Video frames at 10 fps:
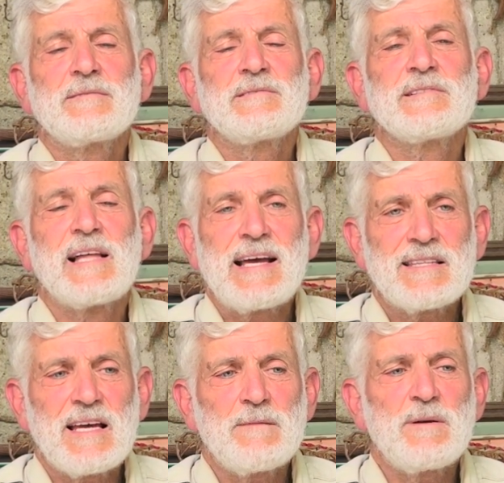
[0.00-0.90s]
land
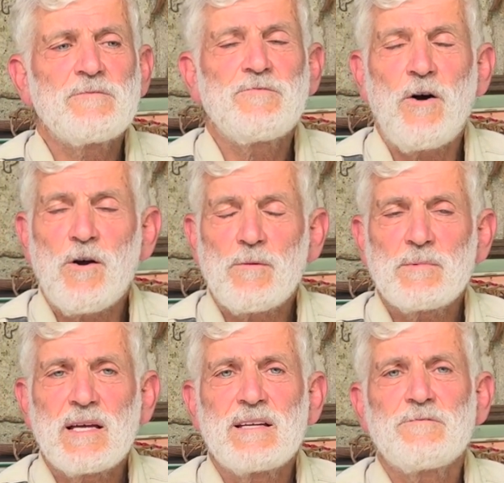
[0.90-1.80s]
that had been farmed
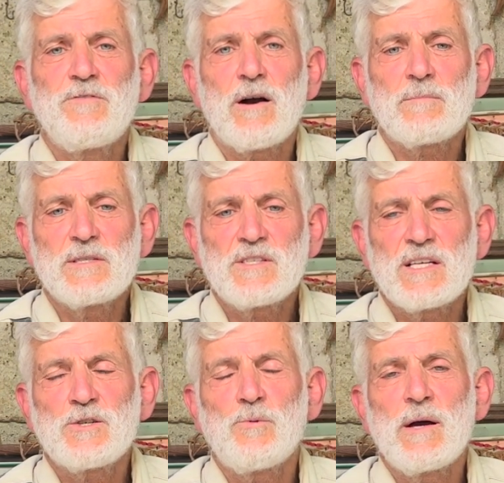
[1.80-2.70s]
in
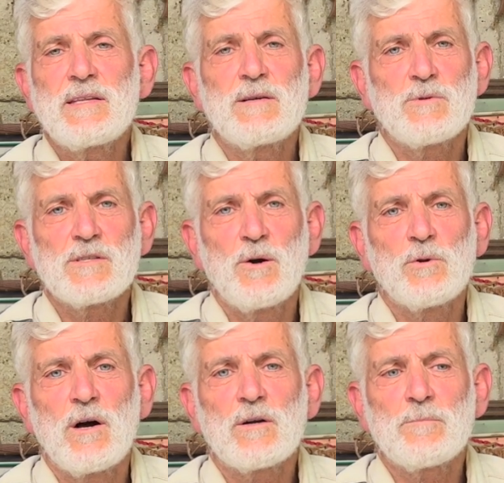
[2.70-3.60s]
such a way that it was no
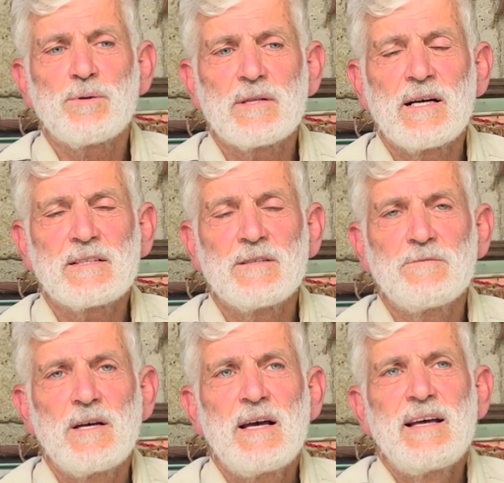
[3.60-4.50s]
longer productive.
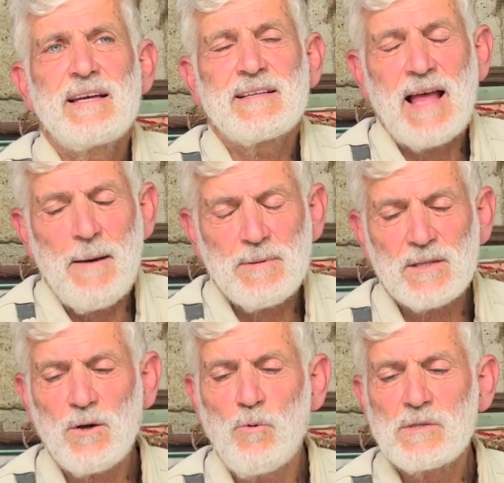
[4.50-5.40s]
It happened to
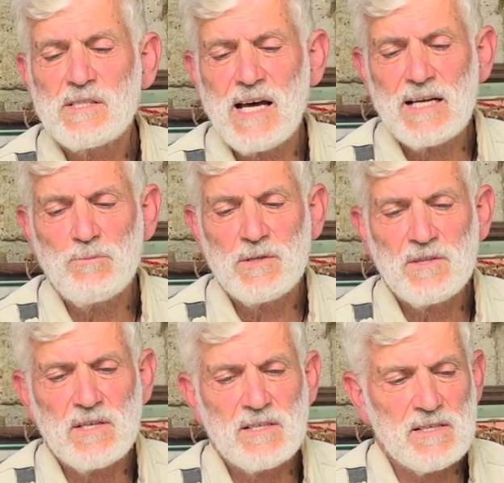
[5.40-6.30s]
coincide with
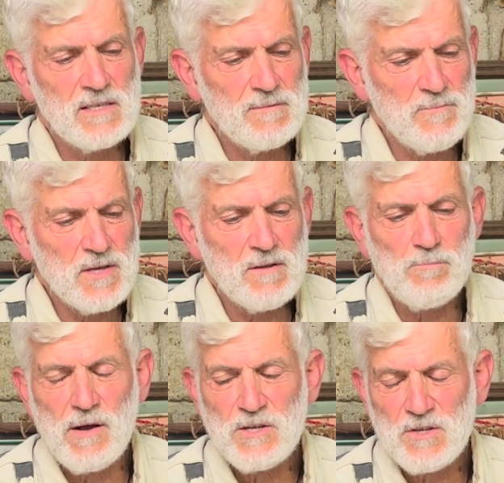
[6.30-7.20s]
the
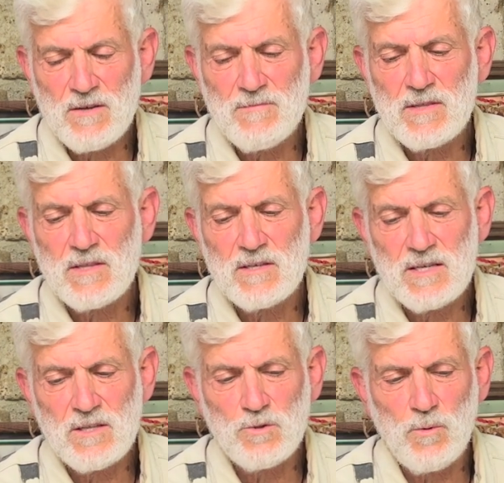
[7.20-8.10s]
Depression in
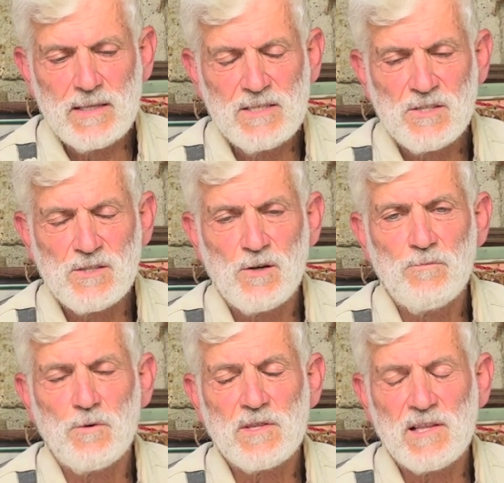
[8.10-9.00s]
the 20s and so
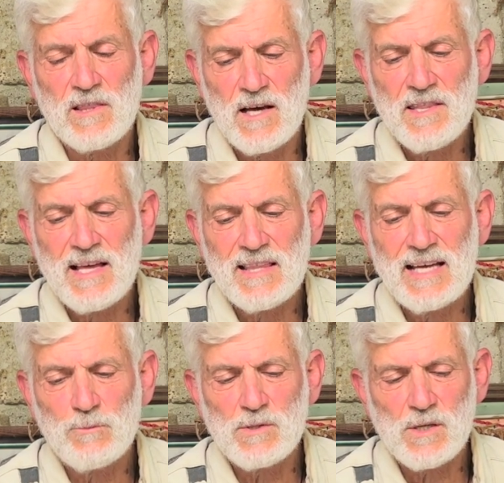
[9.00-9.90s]
forth, that a lot of that
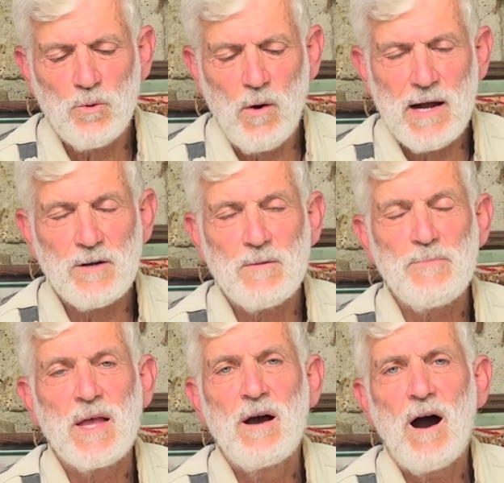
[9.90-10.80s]
land was acquired,
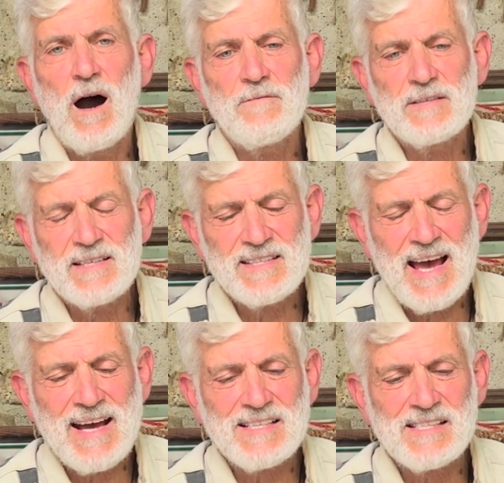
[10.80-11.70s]
often at
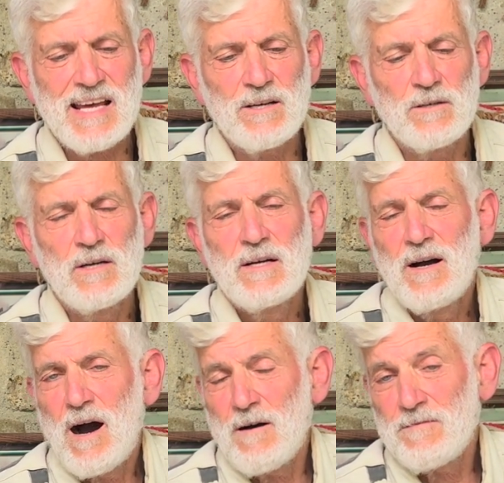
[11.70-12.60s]
tax sale,
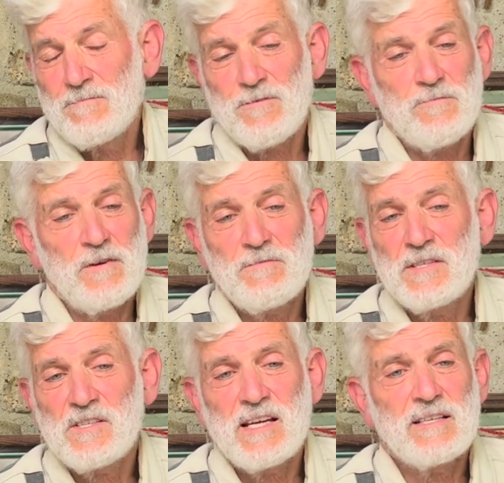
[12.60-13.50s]
often for 50
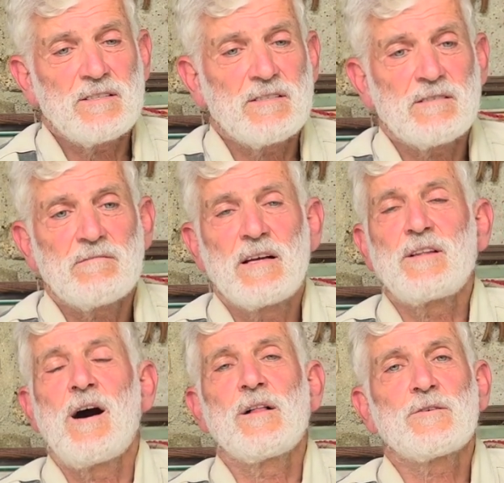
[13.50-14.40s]
cents,
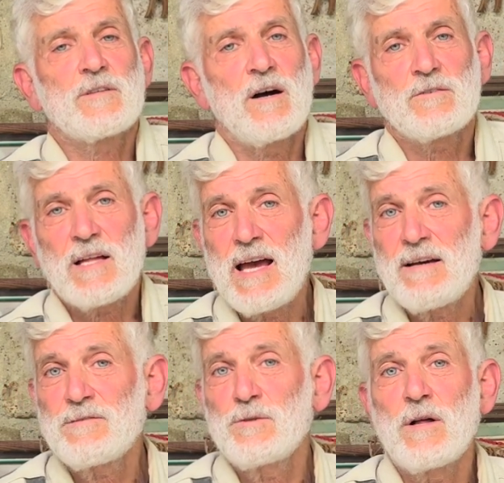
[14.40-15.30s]
$1,
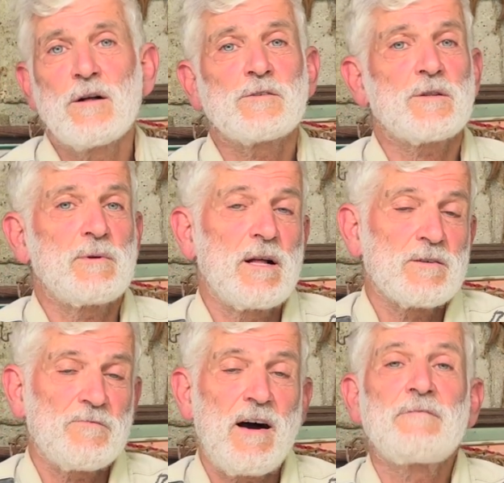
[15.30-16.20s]
$1.50, $2,
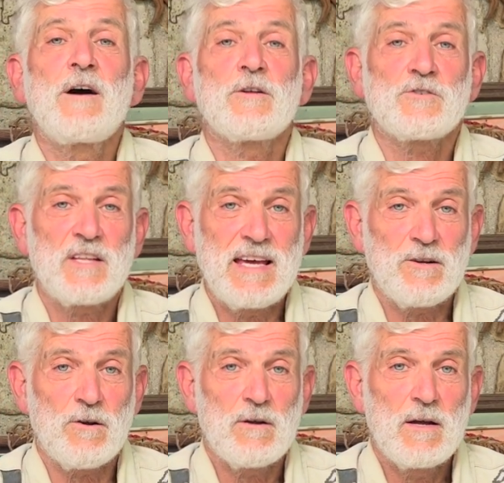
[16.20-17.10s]
$3, $5 an
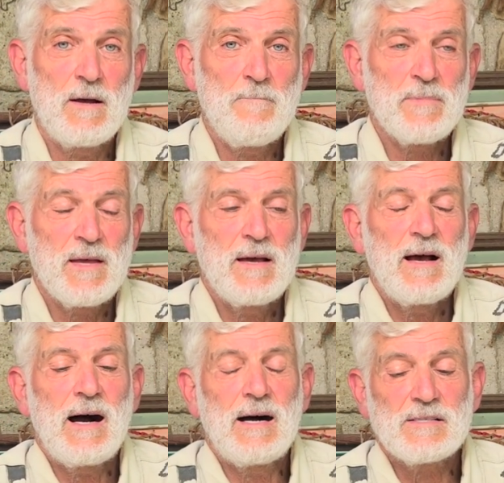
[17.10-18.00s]
acre.
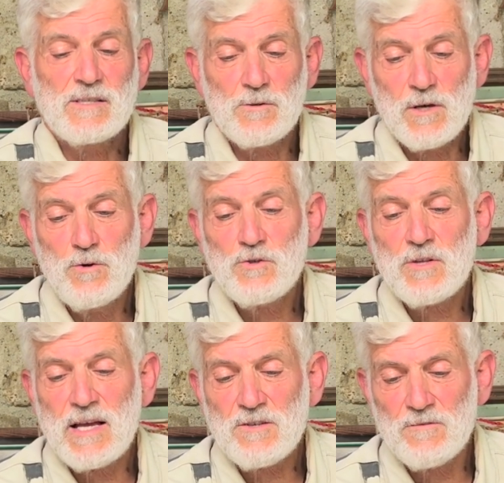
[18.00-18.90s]
So the Hoosier
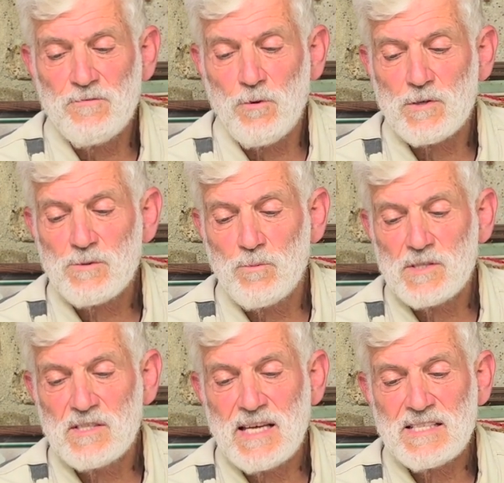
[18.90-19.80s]
National Forest was
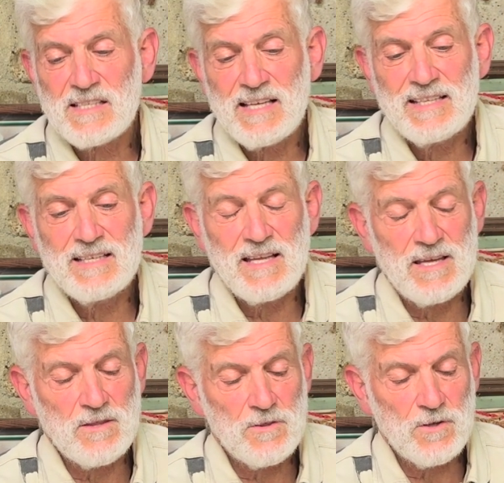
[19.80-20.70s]
designated
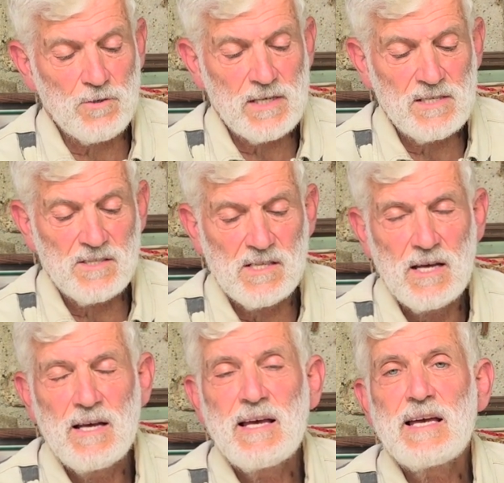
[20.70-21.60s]
in the 30s.
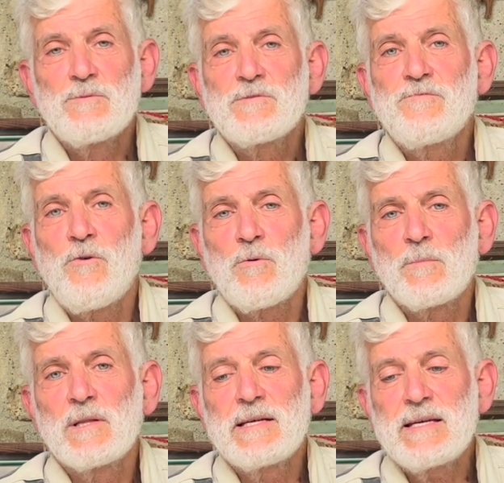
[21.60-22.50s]
It was
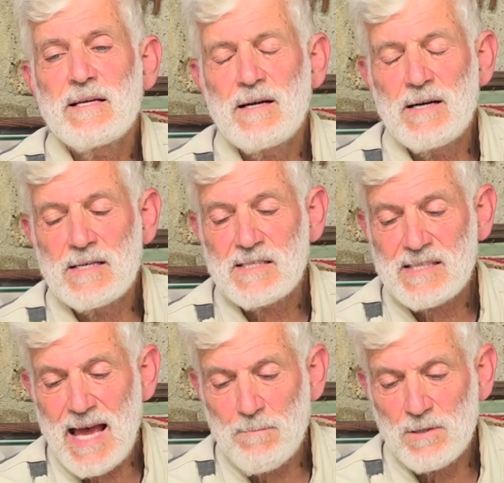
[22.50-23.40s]
formally
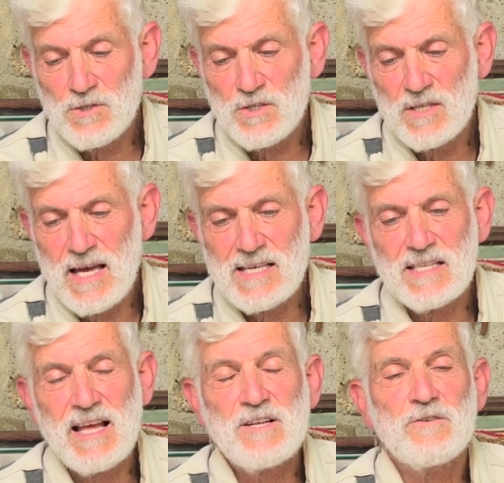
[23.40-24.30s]
established as a
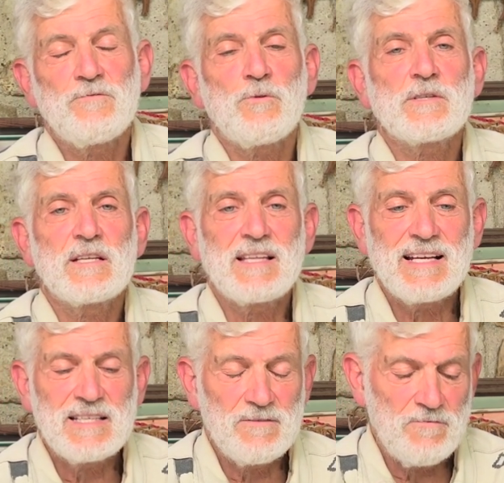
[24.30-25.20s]
national forest in
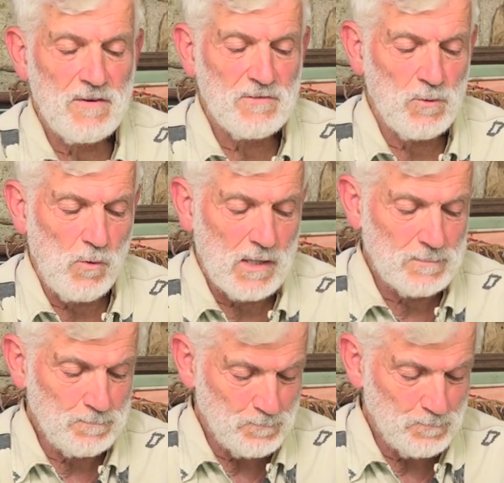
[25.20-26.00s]
1951